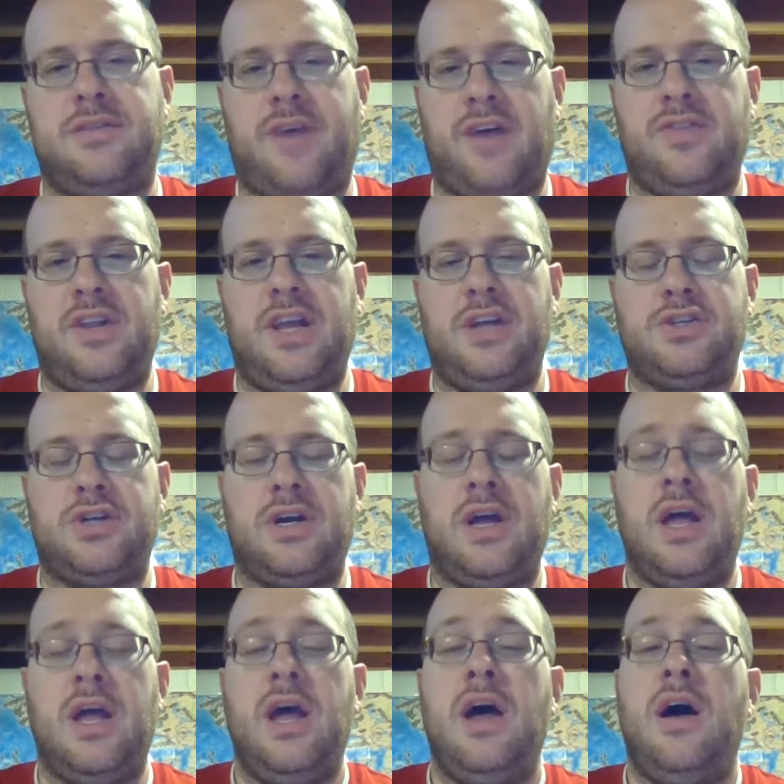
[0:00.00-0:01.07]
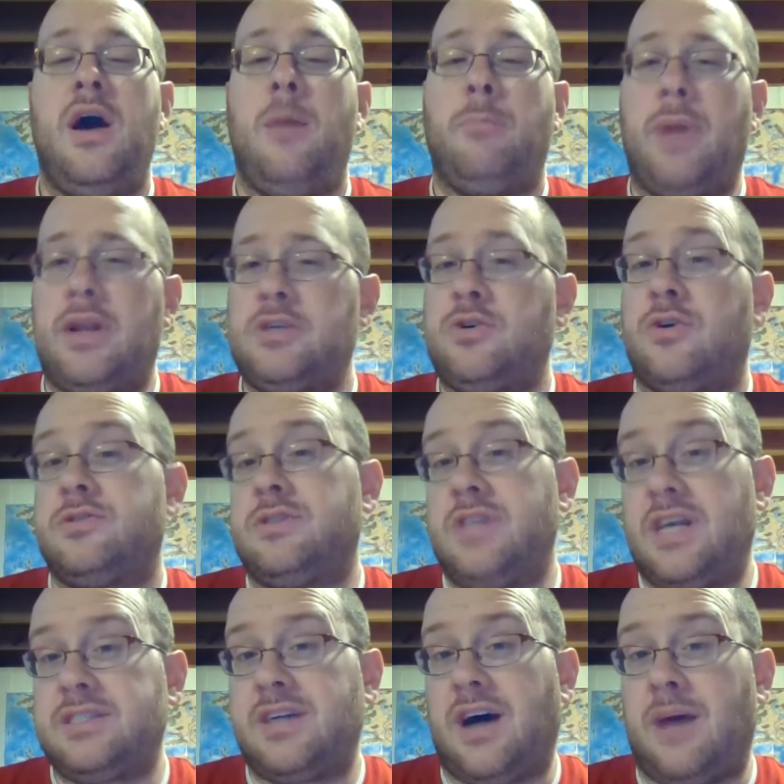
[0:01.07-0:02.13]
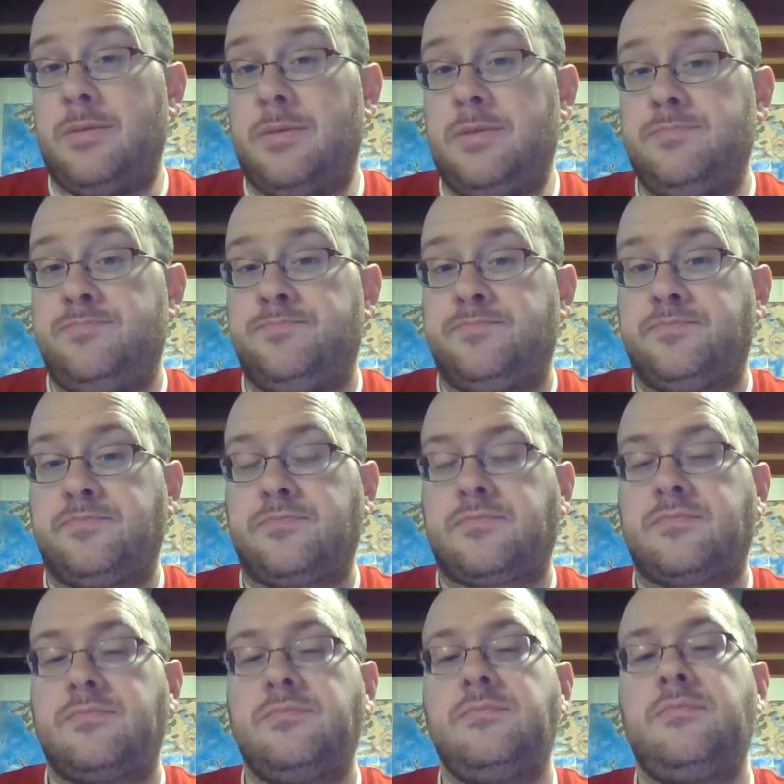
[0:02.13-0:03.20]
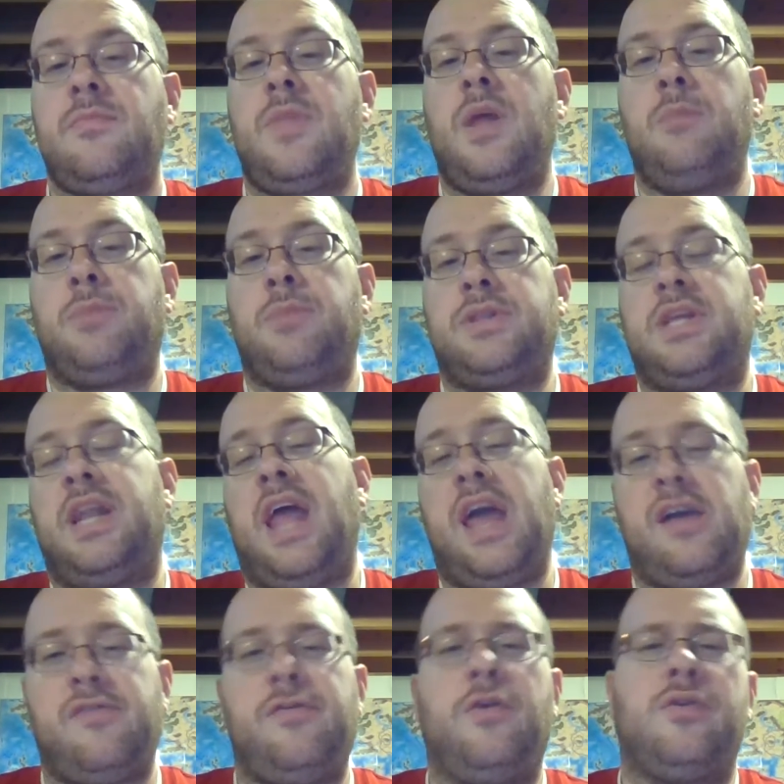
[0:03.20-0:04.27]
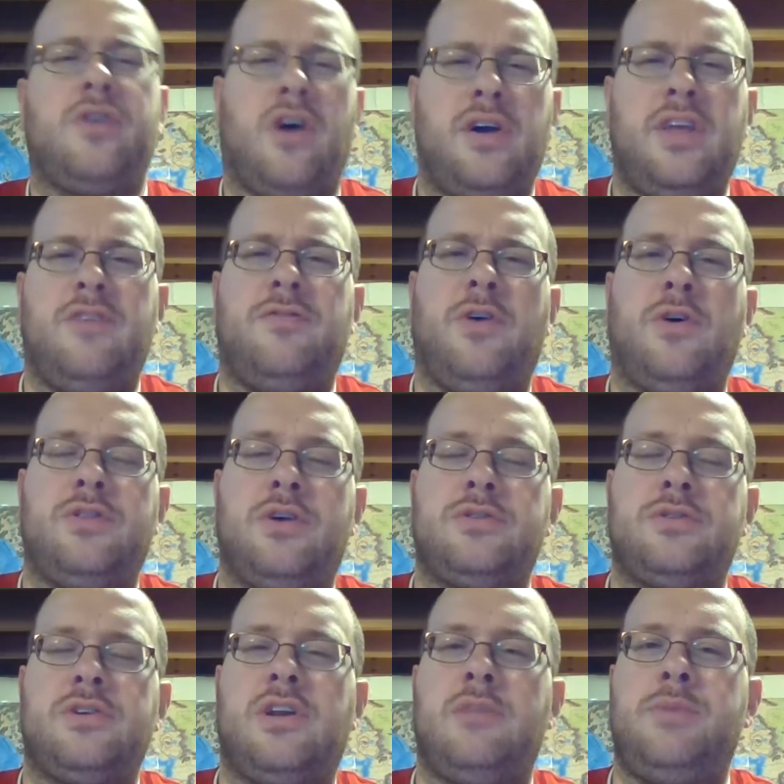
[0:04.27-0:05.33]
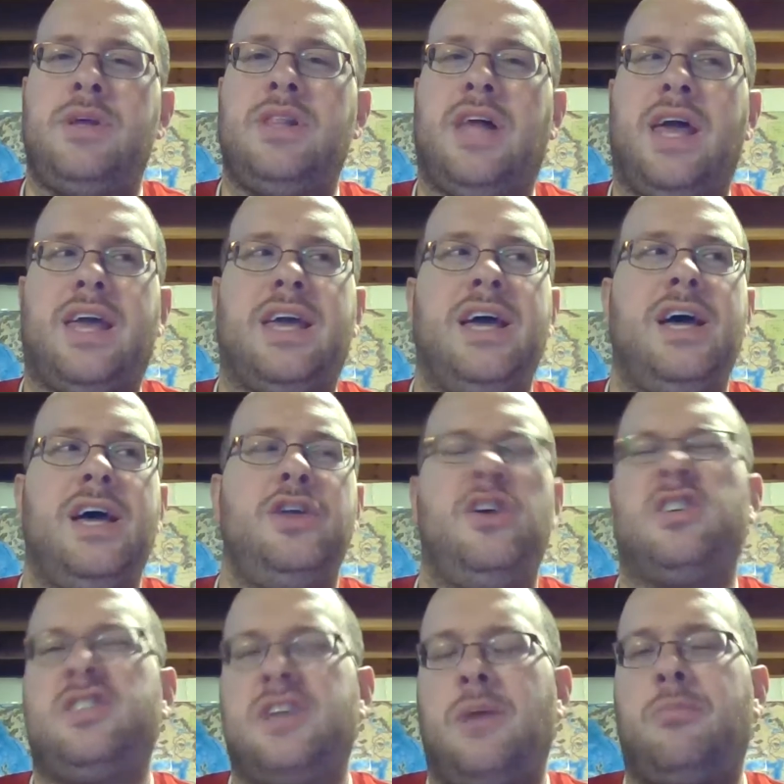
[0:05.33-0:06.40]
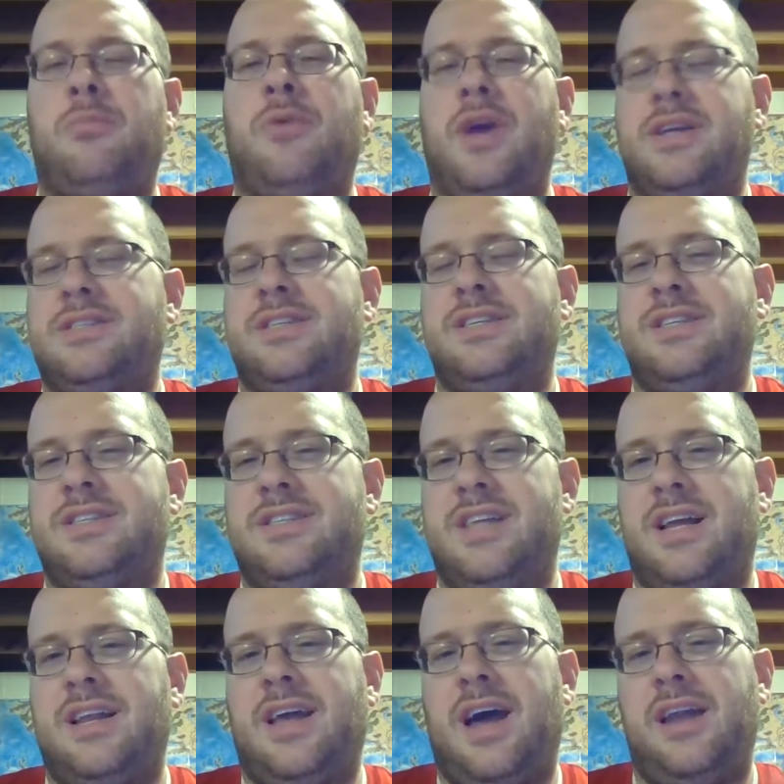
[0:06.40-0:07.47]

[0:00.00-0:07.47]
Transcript: of Athanasia. Minotaurs, less common. But then antfolk, donkey folk, those are going to be like your sub races that